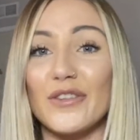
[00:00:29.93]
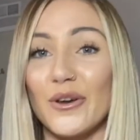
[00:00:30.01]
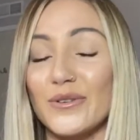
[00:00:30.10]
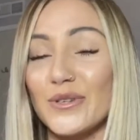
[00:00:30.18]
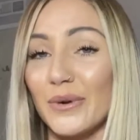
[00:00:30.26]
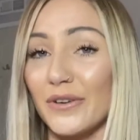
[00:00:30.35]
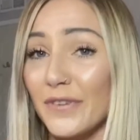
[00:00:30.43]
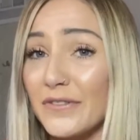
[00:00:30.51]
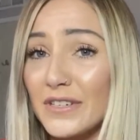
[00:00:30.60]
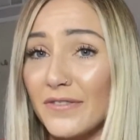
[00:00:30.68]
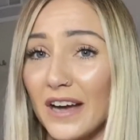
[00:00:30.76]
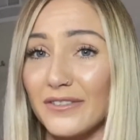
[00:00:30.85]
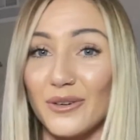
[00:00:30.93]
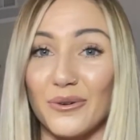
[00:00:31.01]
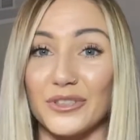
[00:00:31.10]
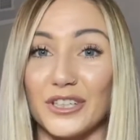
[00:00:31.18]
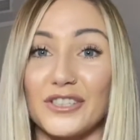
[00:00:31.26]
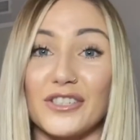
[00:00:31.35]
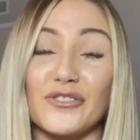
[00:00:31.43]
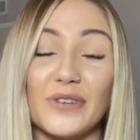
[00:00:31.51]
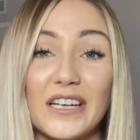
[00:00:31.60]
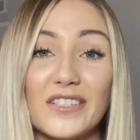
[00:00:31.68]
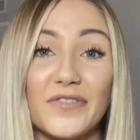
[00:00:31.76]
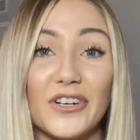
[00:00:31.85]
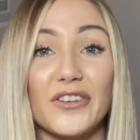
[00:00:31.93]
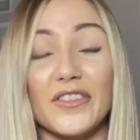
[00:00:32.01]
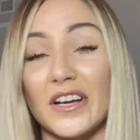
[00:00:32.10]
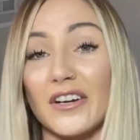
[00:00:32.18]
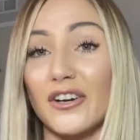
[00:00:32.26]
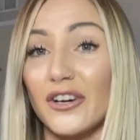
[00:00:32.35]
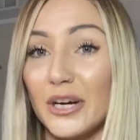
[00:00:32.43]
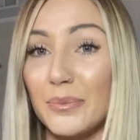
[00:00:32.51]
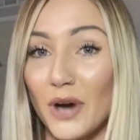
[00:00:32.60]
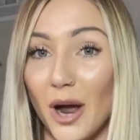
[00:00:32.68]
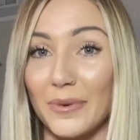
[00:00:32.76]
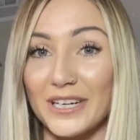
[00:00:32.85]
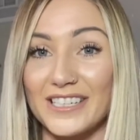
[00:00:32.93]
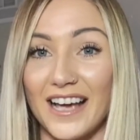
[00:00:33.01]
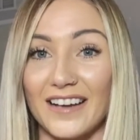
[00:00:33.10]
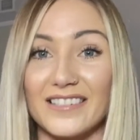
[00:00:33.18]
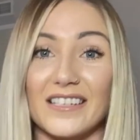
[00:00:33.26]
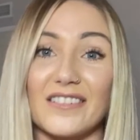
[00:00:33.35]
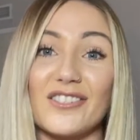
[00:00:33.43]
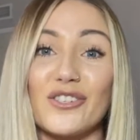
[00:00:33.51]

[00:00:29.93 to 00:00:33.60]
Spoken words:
those who are 55 or older to transfer their current property taxes